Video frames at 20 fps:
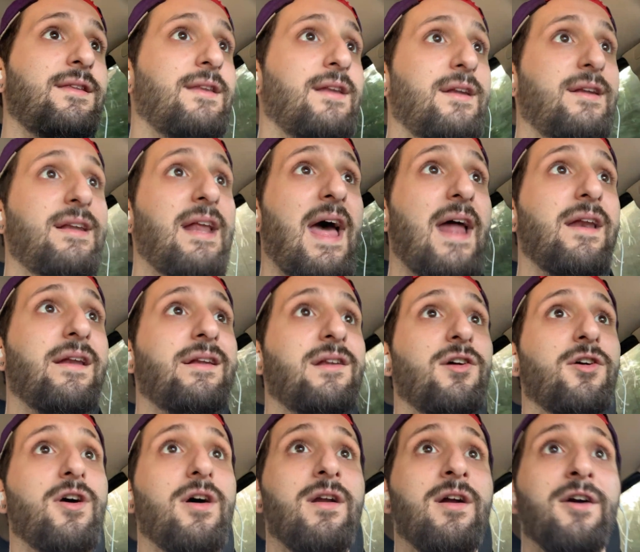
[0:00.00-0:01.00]
saddest
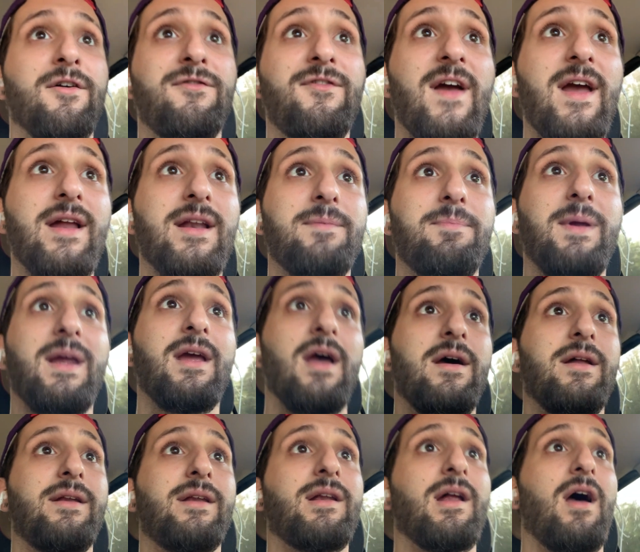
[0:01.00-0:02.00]
look on her face
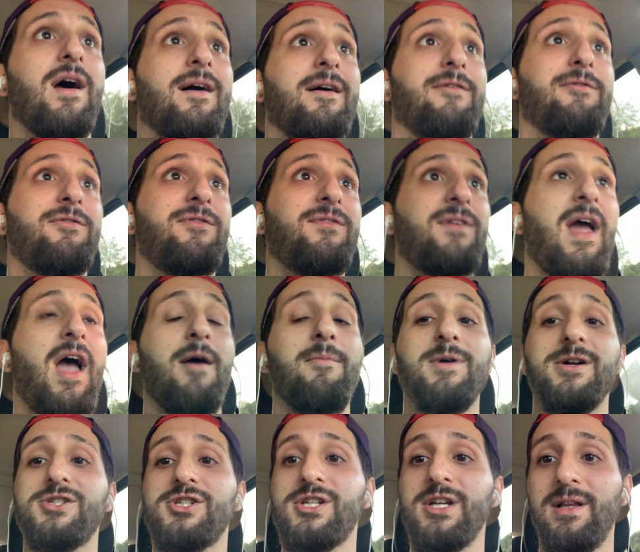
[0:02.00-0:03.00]
because of how
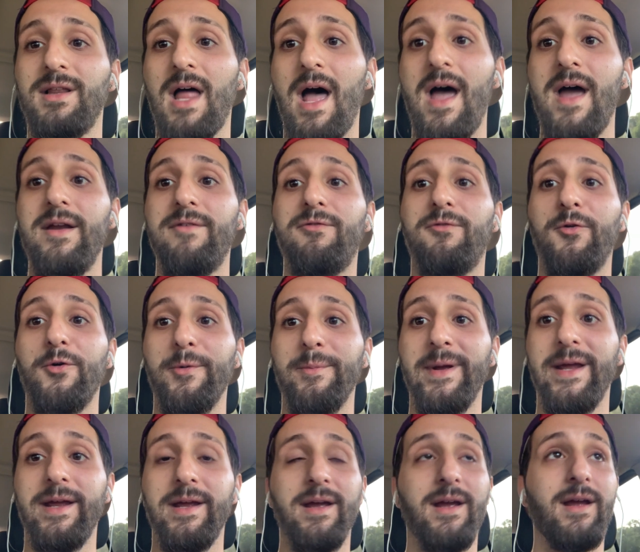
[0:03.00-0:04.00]
much she lied for me.